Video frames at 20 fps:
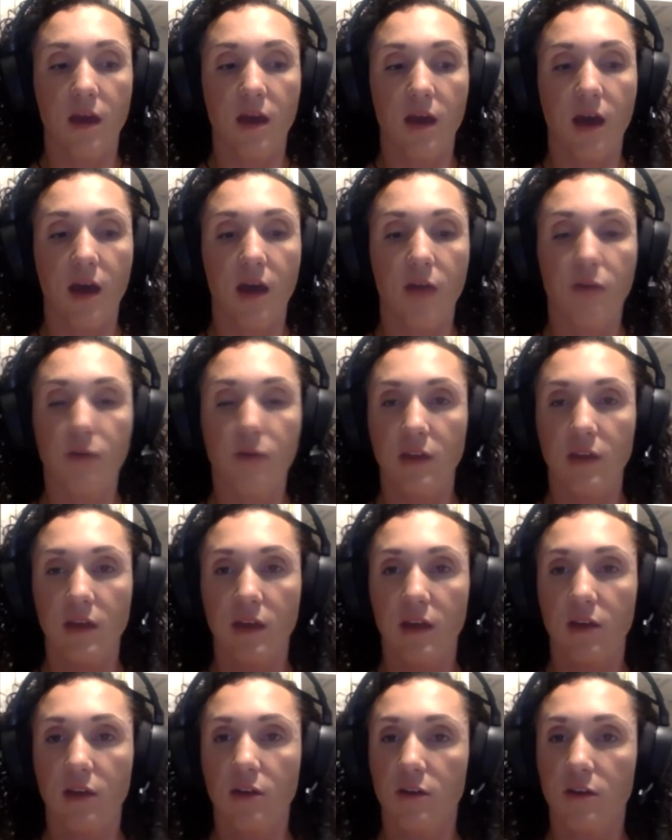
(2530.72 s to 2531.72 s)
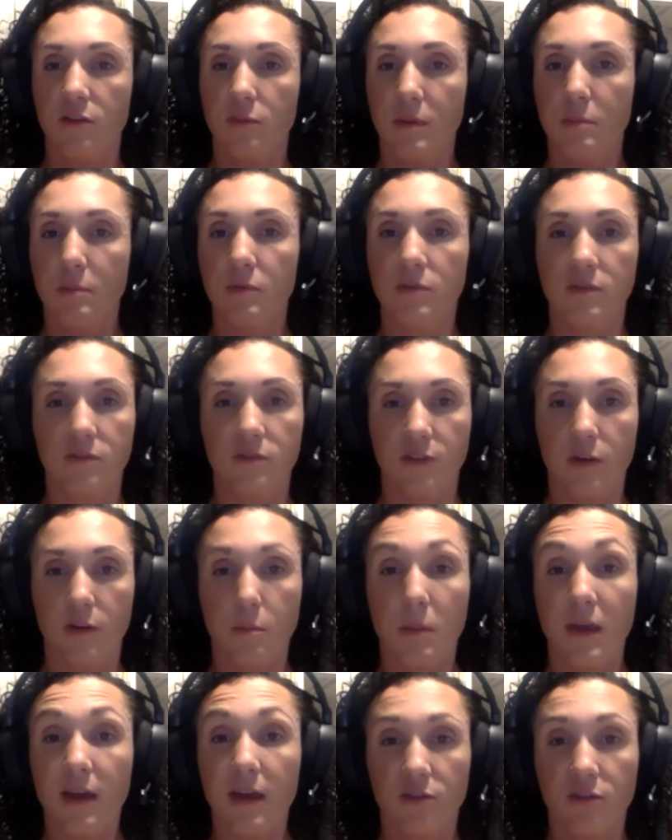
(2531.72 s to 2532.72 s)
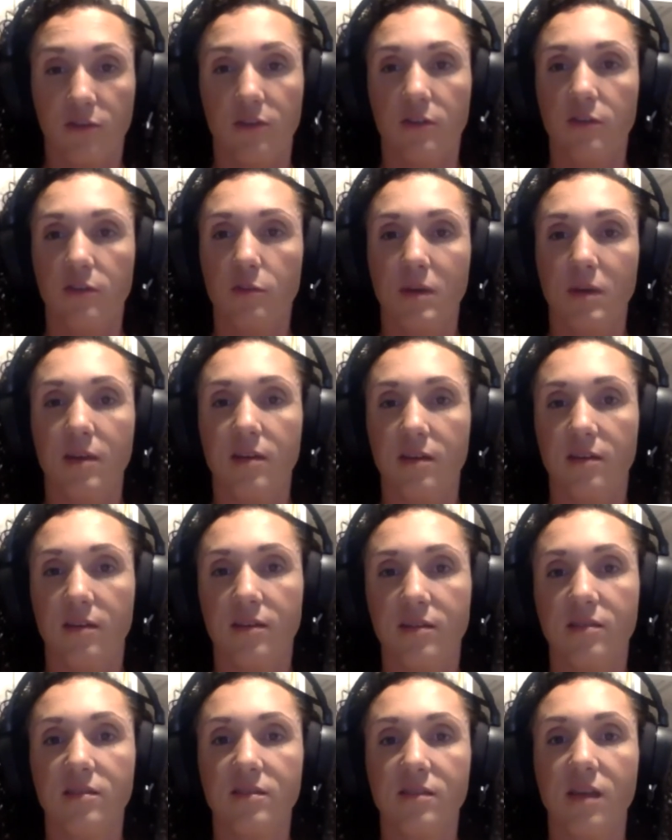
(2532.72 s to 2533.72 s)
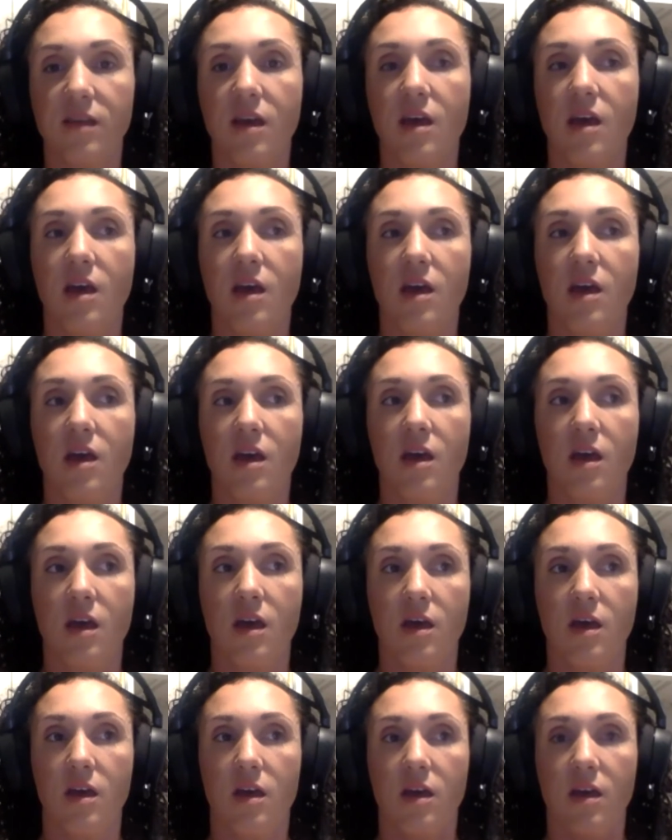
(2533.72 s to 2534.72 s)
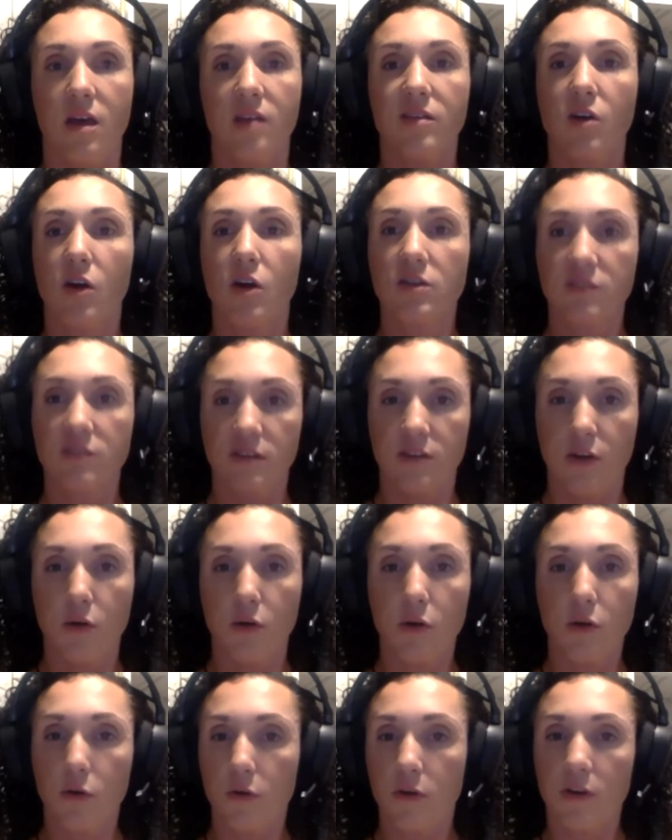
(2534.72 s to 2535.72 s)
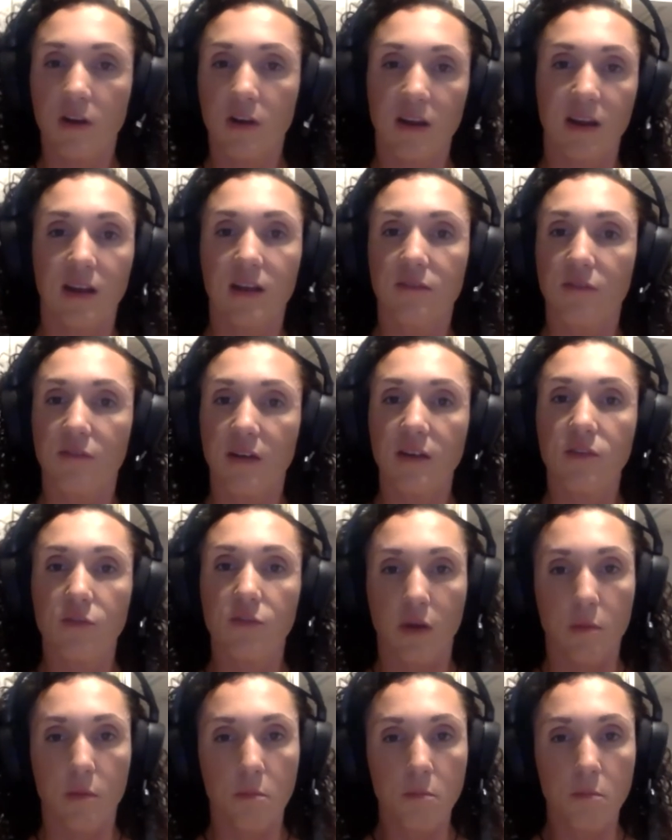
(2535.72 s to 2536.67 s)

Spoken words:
I really encourage people to share pictures because it's hard to know who you're getting advice from,